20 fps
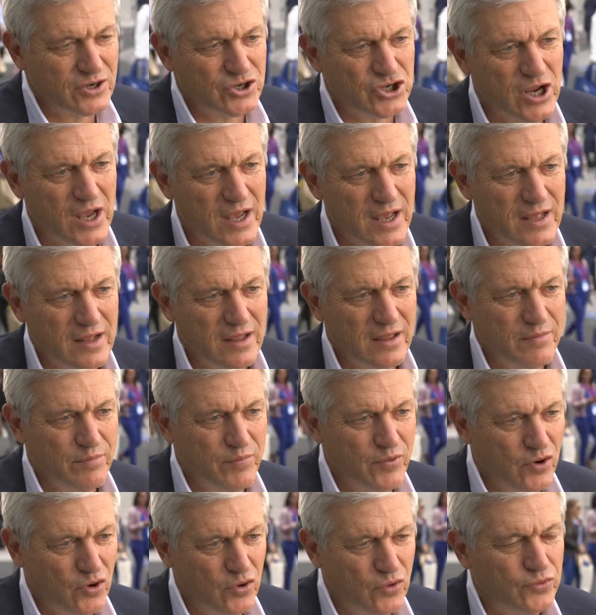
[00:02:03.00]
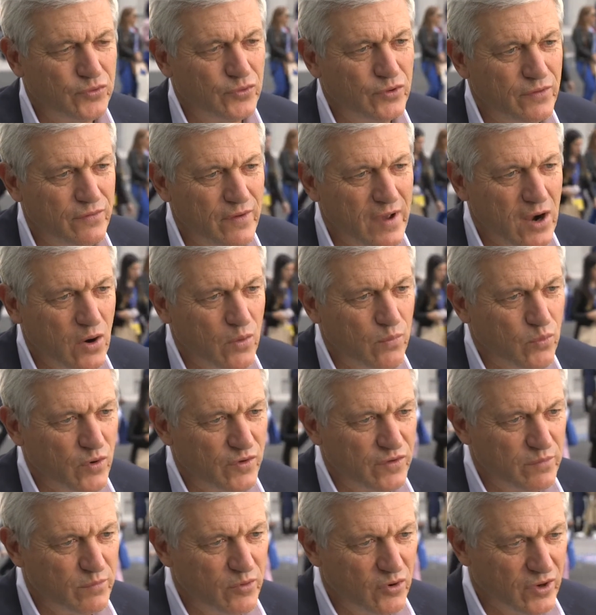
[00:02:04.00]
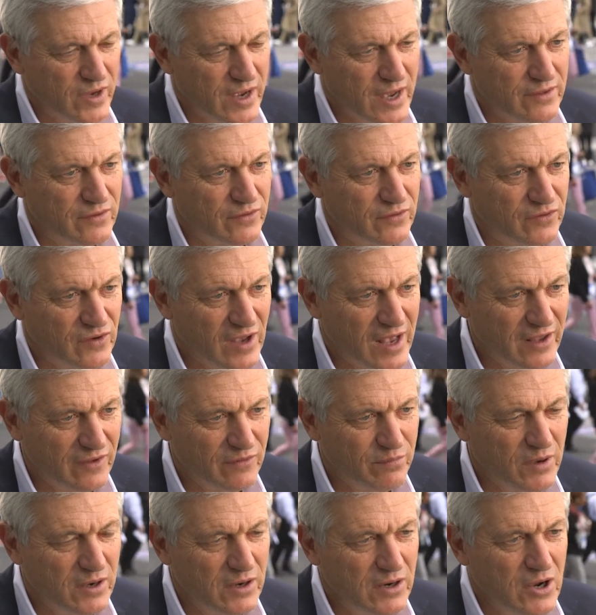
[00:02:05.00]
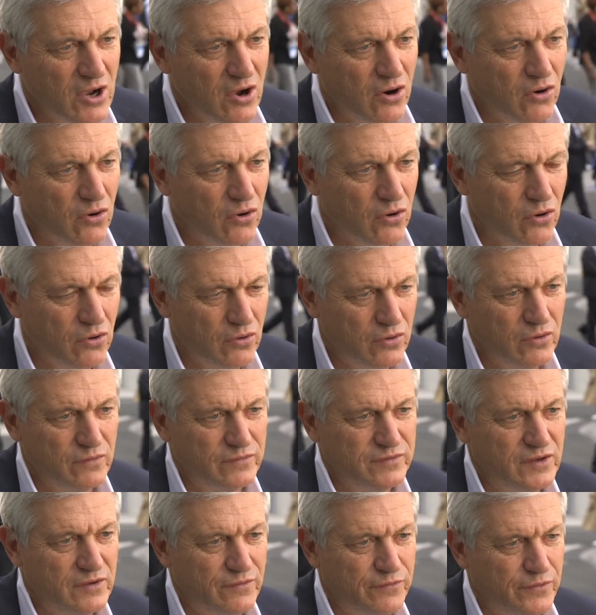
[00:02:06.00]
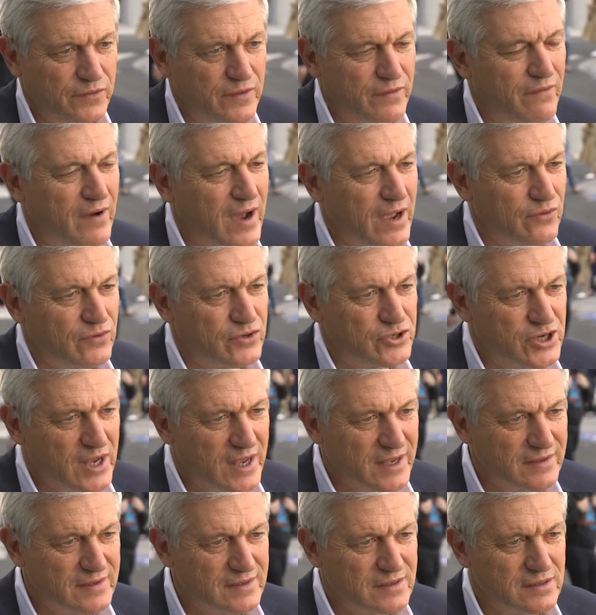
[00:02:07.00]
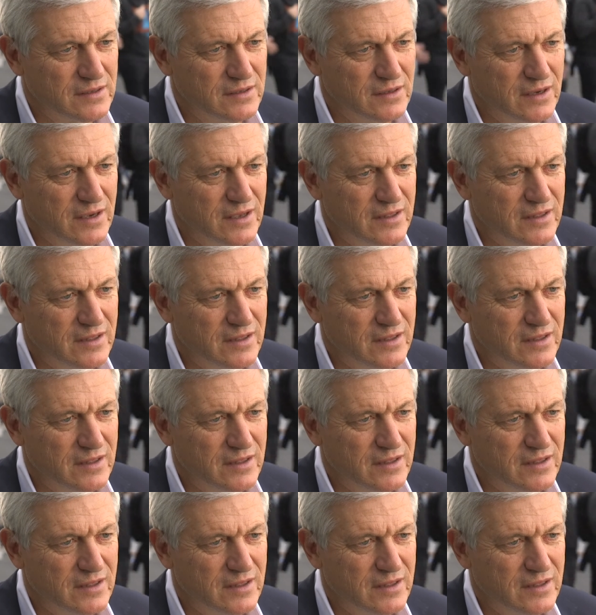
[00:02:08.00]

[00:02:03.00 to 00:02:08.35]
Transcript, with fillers: the child prone to develop wheezy bronchitis asthma or if the virus just uh,